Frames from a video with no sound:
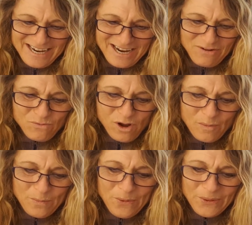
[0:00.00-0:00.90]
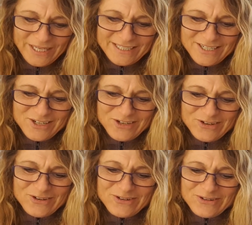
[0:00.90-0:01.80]
At what point did
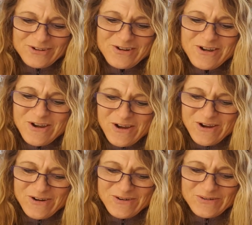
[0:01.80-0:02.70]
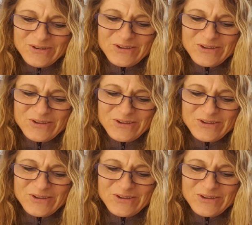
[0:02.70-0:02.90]
you know